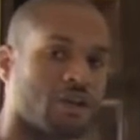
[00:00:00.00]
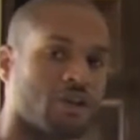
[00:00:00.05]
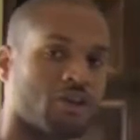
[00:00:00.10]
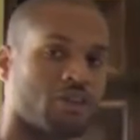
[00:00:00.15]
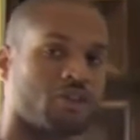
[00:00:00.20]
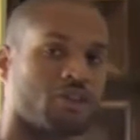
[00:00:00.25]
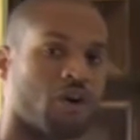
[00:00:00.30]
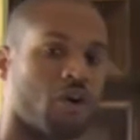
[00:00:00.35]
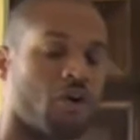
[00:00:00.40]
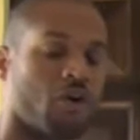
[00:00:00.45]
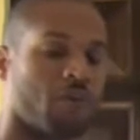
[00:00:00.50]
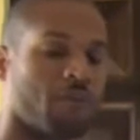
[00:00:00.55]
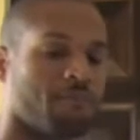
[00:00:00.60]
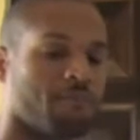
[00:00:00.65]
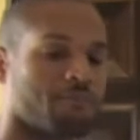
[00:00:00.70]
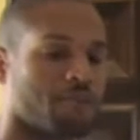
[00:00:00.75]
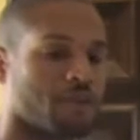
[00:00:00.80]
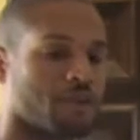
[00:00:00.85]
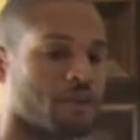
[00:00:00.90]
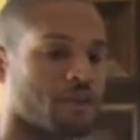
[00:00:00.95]

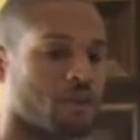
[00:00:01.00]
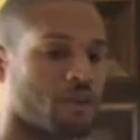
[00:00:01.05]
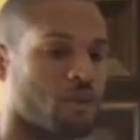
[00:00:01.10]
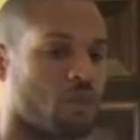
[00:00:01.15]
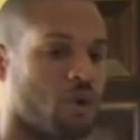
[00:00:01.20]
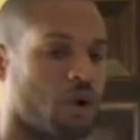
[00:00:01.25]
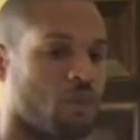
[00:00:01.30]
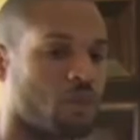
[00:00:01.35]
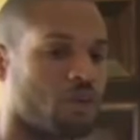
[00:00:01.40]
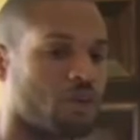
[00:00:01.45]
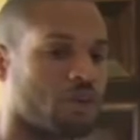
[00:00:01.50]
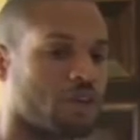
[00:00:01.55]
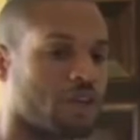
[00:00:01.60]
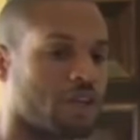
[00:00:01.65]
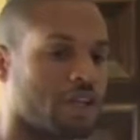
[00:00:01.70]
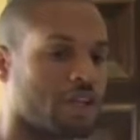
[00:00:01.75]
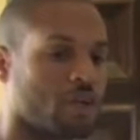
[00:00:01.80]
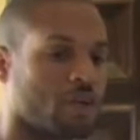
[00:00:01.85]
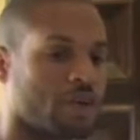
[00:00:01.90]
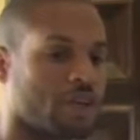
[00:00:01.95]
So what we're
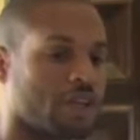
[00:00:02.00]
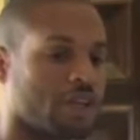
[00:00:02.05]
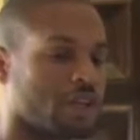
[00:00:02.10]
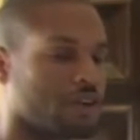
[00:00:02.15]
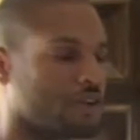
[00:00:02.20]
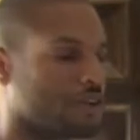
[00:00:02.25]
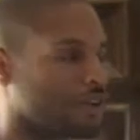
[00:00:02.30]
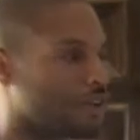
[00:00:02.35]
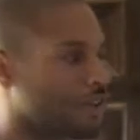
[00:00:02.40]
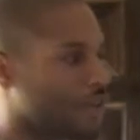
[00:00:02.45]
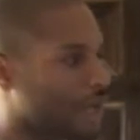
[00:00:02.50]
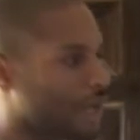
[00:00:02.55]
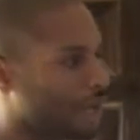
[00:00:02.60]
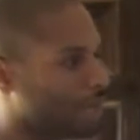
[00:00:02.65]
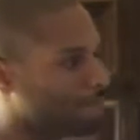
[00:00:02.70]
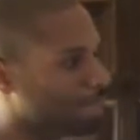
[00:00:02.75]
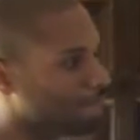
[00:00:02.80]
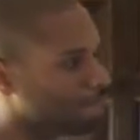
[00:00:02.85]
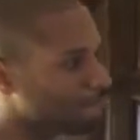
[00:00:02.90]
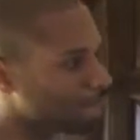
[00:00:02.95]
dealing with here
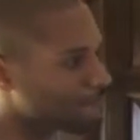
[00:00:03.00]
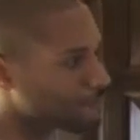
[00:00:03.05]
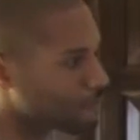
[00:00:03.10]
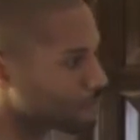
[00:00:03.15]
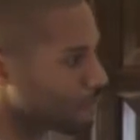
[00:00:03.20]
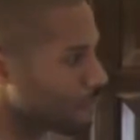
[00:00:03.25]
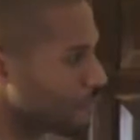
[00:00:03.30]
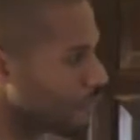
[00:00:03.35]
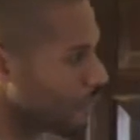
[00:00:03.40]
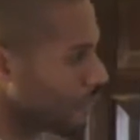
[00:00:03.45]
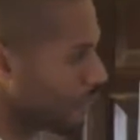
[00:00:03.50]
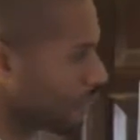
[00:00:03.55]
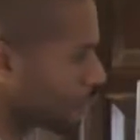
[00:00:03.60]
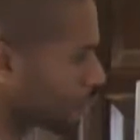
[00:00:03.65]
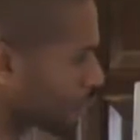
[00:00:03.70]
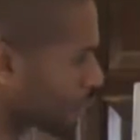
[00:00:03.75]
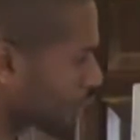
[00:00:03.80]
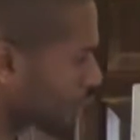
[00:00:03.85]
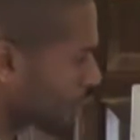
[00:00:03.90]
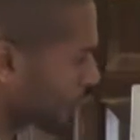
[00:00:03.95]
today
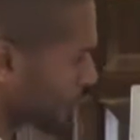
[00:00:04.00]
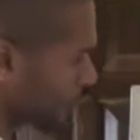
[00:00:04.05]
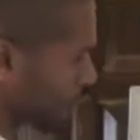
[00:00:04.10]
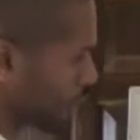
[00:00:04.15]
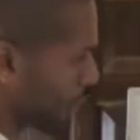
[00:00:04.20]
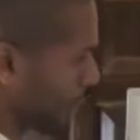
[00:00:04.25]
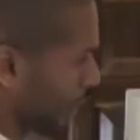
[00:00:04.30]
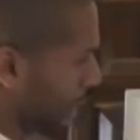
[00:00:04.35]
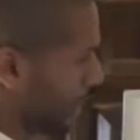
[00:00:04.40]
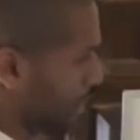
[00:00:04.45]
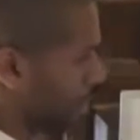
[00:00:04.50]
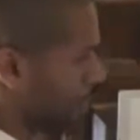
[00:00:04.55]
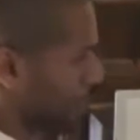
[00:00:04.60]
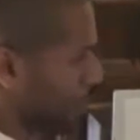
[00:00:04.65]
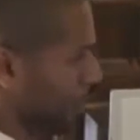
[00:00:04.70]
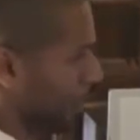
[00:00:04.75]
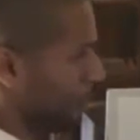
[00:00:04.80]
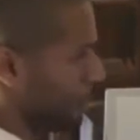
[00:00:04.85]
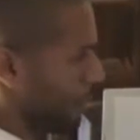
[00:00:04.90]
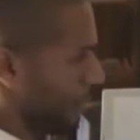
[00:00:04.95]
is we're going to explain the
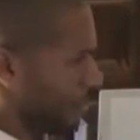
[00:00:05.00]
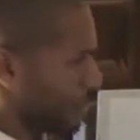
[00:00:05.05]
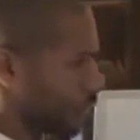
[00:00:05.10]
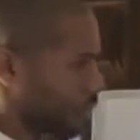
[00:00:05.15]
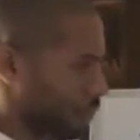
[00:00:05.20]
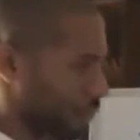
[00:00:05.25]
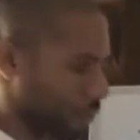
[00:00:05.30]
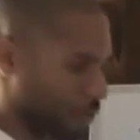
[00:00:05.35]
real matrix.